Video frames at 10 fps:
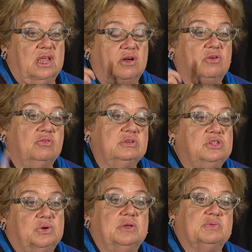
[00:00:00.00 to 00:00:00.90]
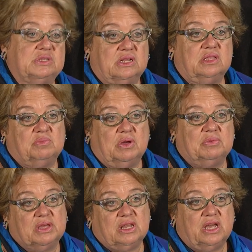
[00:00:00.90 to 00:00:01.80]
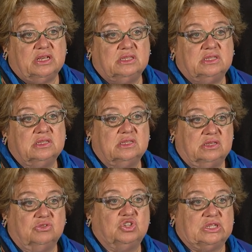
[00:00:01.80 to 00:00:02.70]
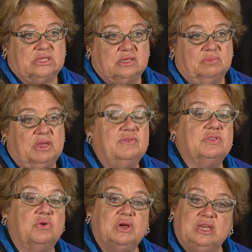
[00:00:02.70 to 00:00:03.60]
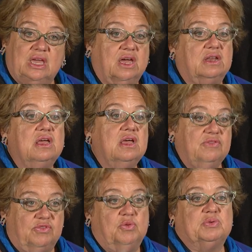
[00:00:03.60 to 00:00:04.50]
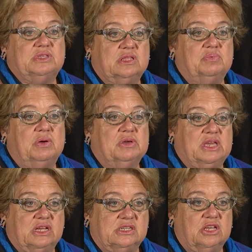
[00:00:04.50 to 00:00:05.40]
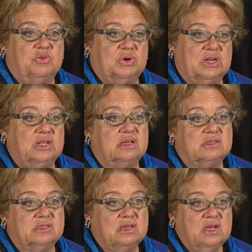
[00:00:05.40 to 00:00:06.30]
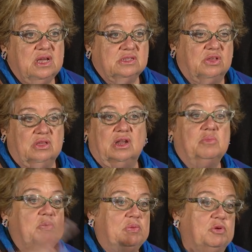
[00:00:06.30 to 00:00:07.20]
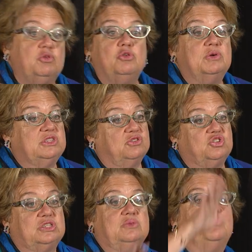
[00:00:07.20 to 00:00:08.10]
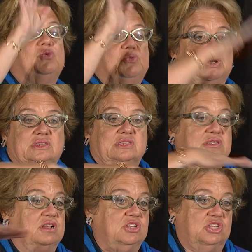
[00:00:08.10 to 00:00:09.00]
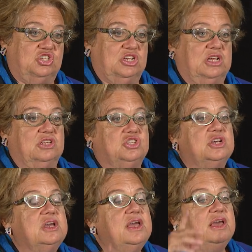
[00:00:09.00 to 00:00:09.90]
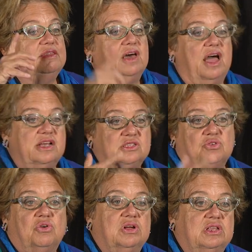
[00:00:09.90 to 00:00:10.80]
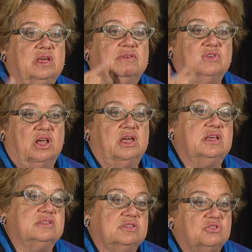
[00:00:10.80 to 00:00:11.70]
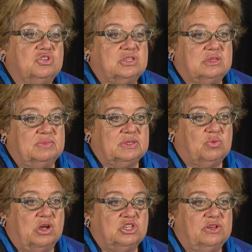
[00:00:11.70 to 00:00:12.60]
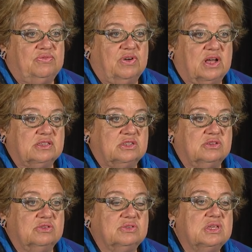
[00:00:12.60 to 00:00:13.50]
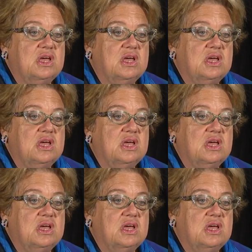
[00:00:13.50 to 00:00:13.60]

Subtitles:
now only 20% of the public likes socialism, even though, again, 50% of the public can't tell you what it is. So the number of people who knew what socialism was has not changed. The highest correlate of not liking socialism is watching Fox News.